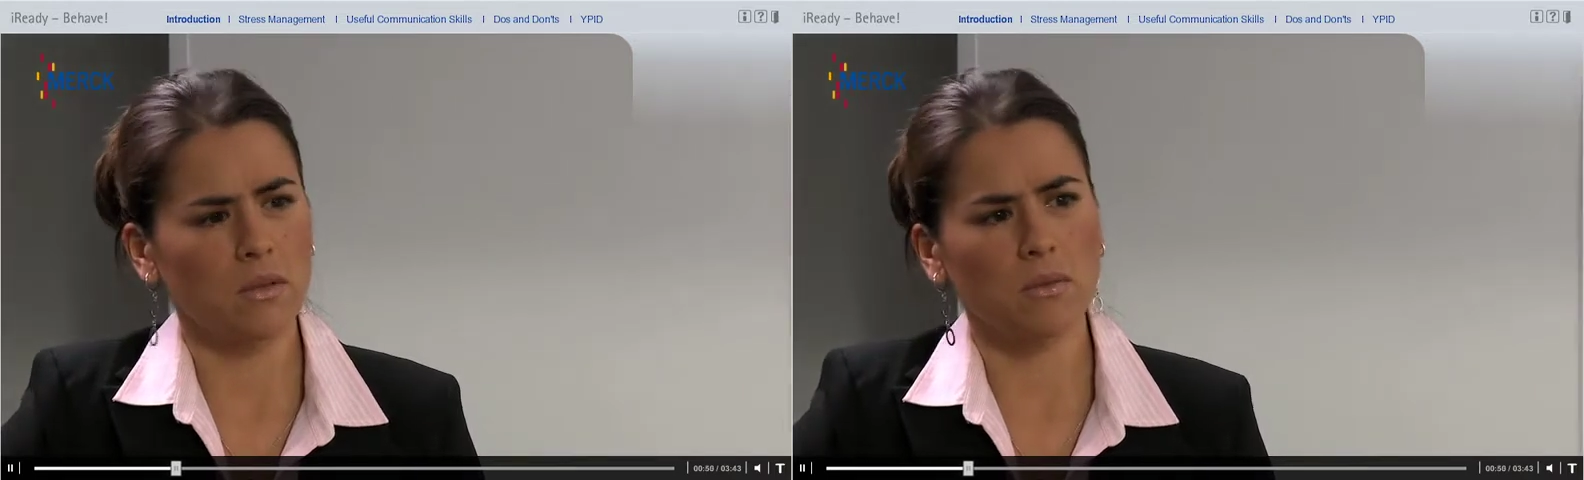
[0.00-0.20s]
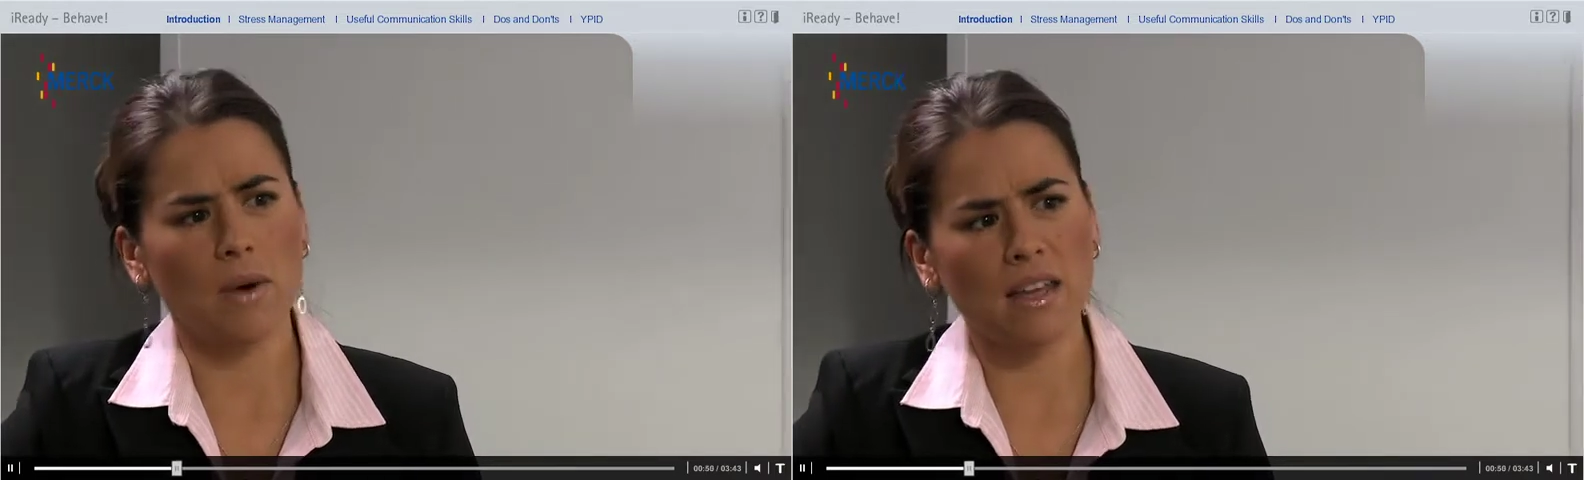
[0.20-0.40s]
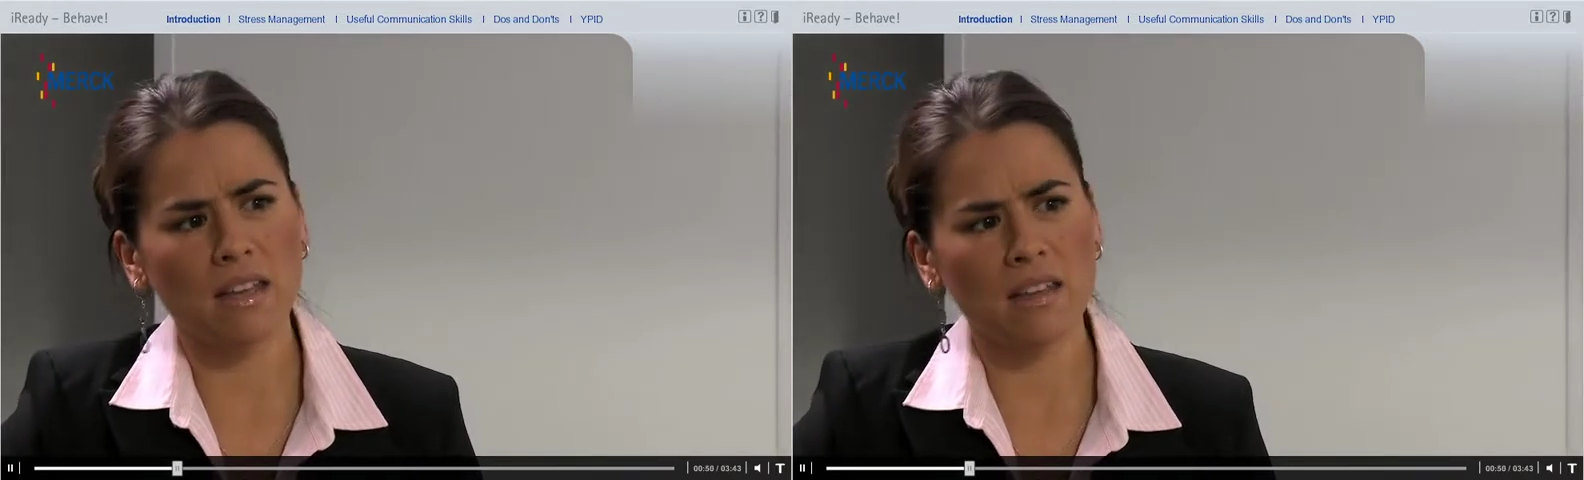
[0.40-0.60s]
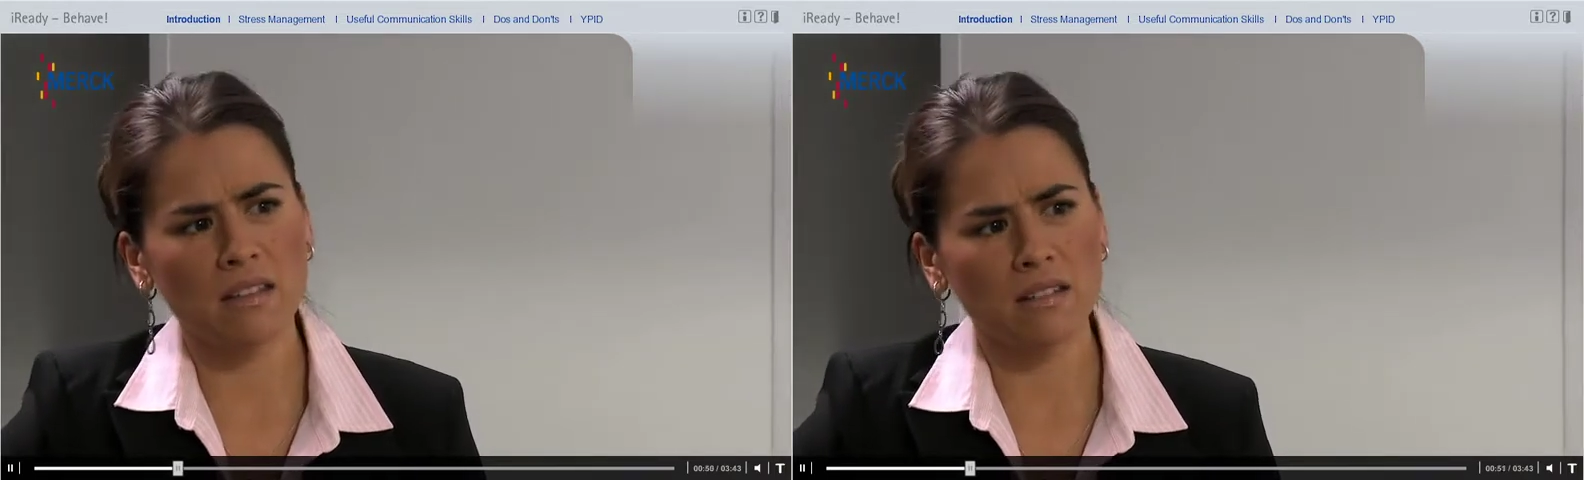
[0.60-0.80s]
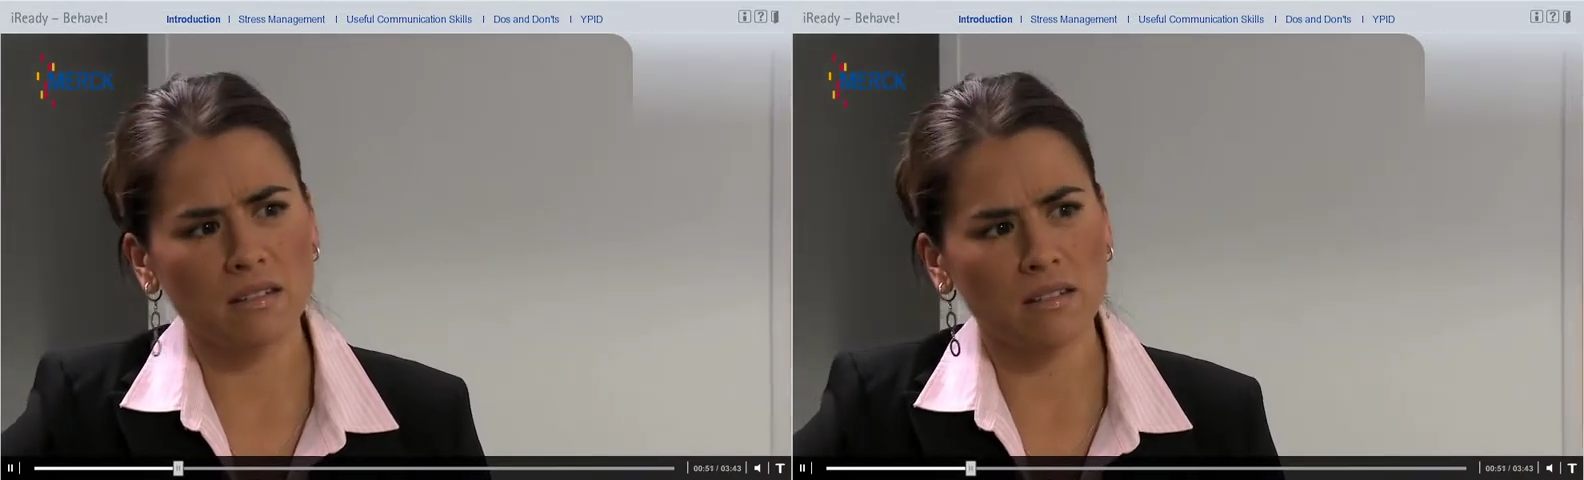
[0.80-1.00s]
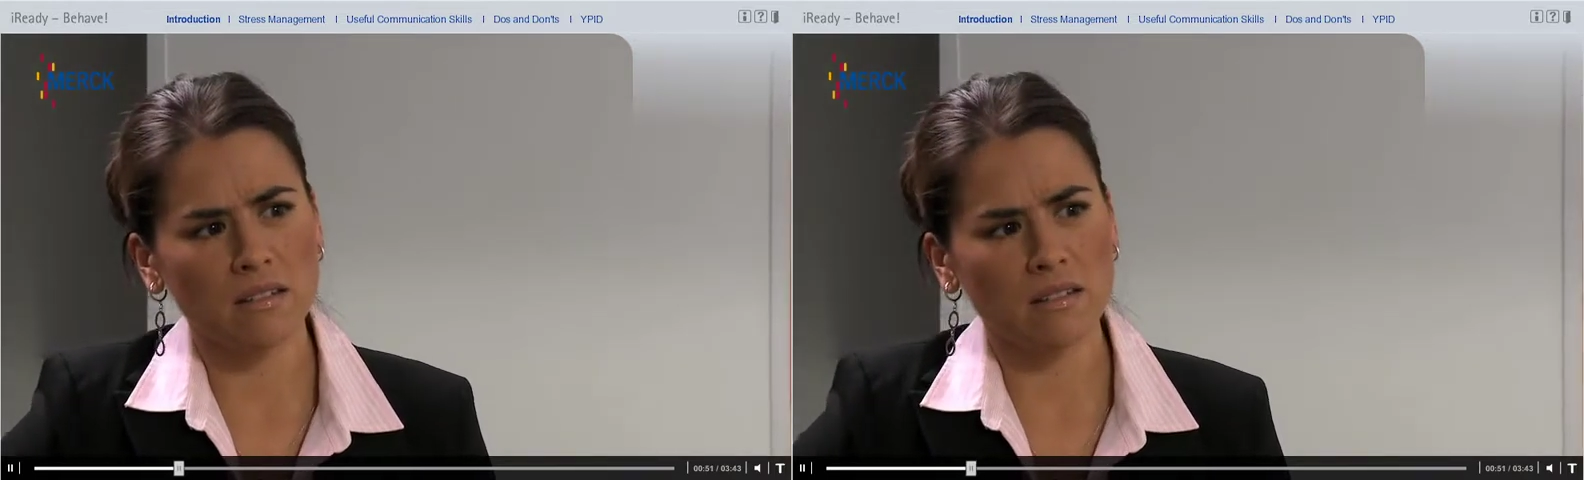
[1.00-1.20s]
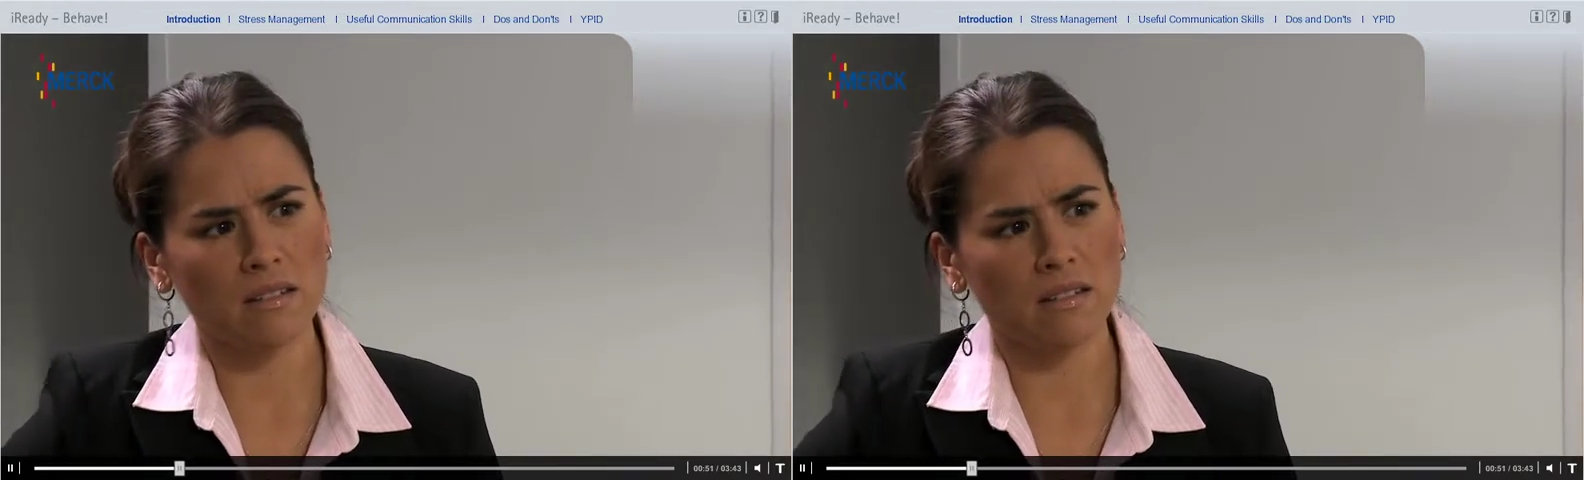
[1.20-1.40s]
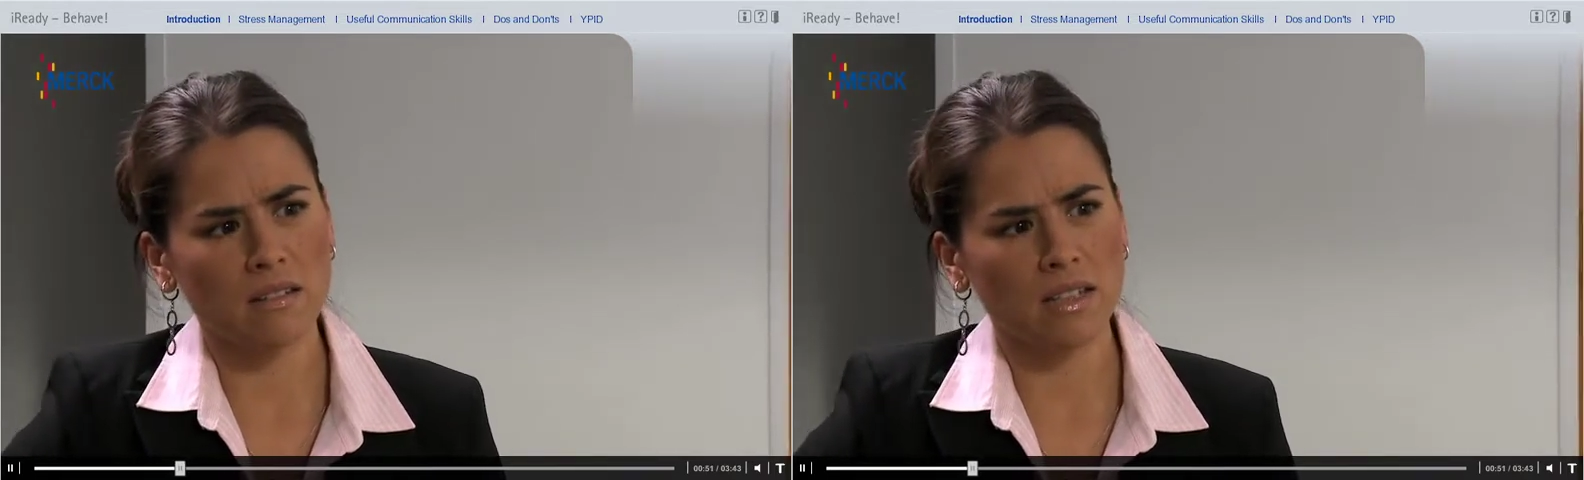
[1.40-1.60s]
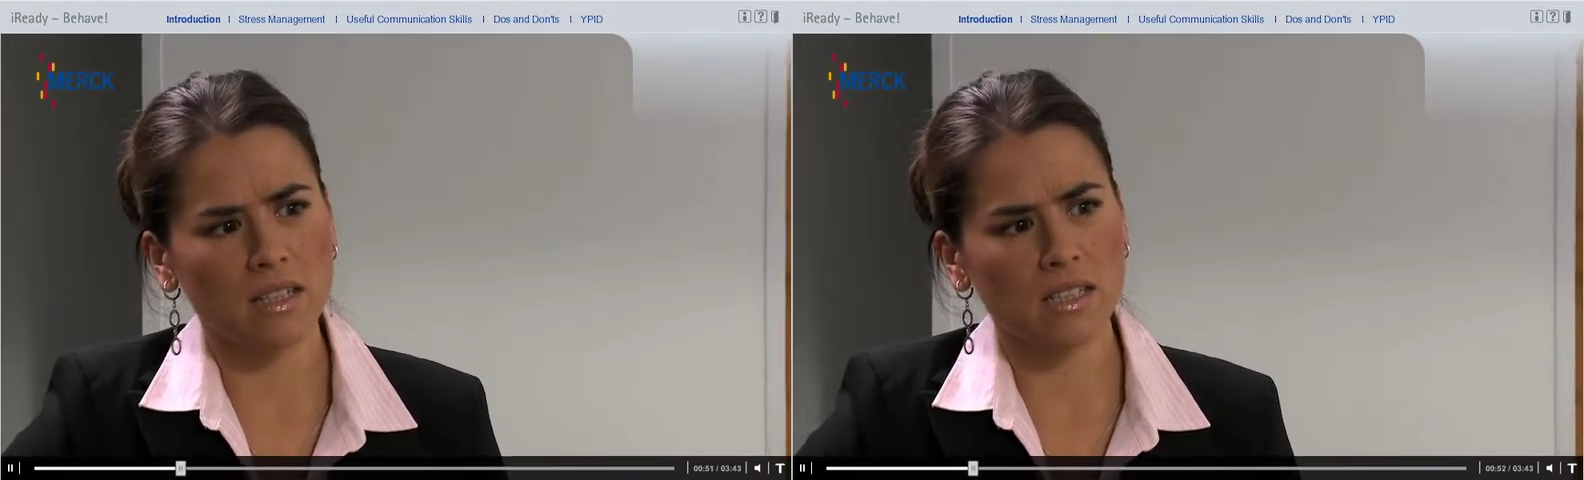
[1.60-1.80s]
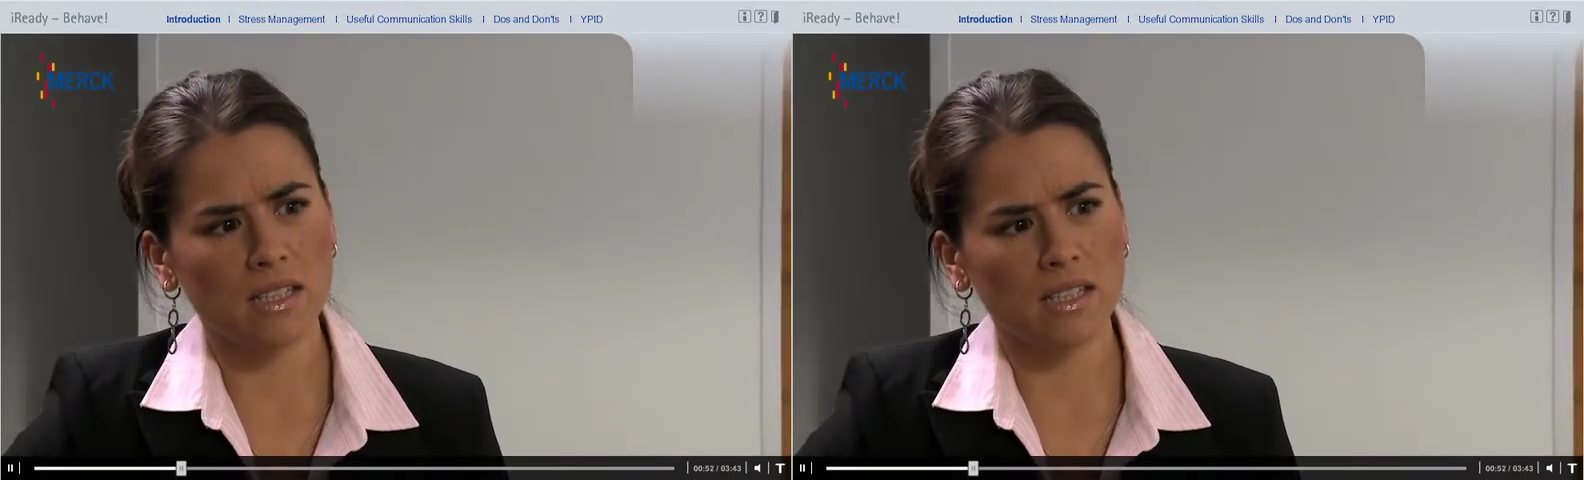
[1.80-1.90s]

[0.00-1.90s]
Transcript: Why? Is